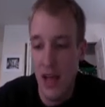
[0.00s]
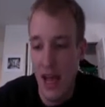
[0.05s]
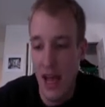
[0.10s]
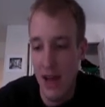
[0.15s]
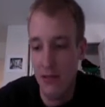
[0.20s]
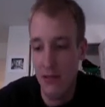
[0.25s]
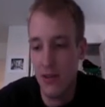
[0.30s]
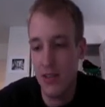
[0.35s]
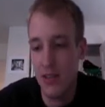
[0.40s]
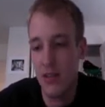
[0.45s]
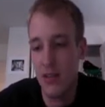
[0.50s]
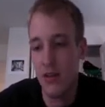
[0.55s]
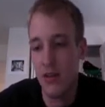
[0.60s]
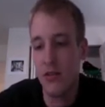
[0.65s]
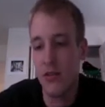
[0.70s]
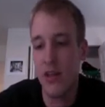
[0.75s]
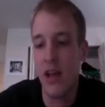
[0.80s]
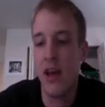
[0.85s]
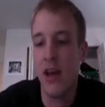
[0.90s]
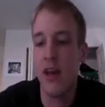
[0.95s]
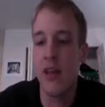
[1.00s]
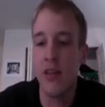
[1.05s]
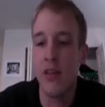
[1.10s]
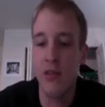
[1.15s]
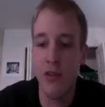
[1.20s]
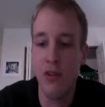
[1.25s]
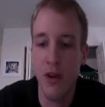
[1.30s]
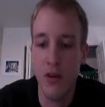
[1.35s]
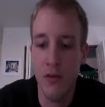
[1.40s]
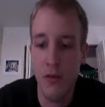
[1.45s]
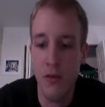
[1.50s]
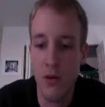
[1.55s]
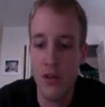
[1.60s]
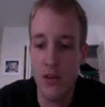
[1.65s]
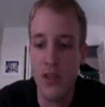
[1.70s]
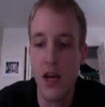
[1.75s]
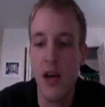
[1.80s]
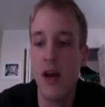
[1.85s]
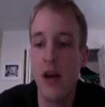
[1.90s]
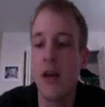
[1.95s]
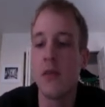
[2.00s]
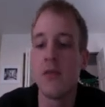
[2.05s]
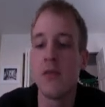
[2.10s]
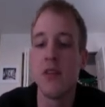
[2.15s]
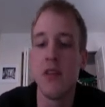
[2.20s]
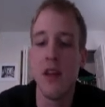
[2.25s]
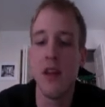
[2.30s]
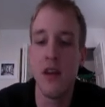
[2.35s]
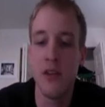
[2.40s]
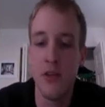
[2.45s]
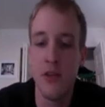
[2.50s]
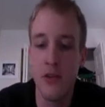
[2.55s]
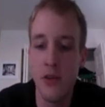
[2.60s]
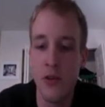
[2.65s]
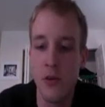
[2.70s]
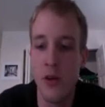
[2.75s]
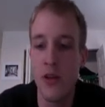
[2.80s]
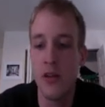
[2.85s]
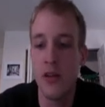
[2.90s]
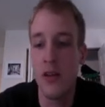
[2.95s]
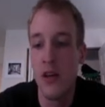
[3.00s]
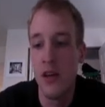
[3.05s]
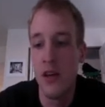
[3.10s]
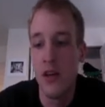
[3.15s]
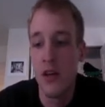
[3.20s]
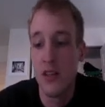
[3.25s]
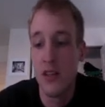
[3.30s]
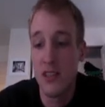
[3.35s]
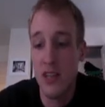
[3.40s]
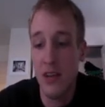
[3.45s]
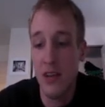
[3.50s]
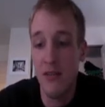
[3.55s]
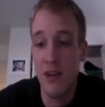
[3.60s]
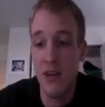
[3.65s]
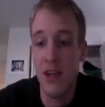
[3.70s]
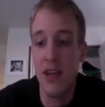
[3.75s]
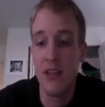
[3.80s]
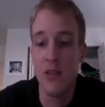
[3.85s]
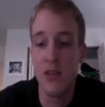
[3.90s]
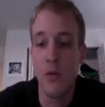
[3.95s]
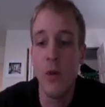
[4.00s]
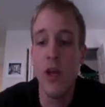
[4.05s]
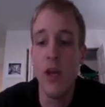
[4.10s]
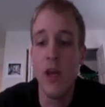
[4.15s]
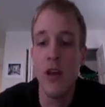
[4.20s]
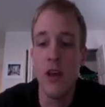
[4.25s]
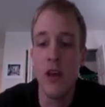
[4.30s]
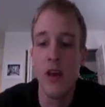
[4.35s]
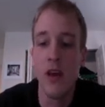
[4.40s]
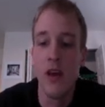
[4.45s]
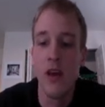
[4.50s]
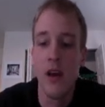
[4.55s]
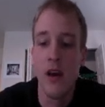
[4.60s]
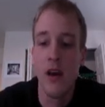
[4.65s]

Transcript: every single day, 3 or 4 times, and then you do it 7 days a week,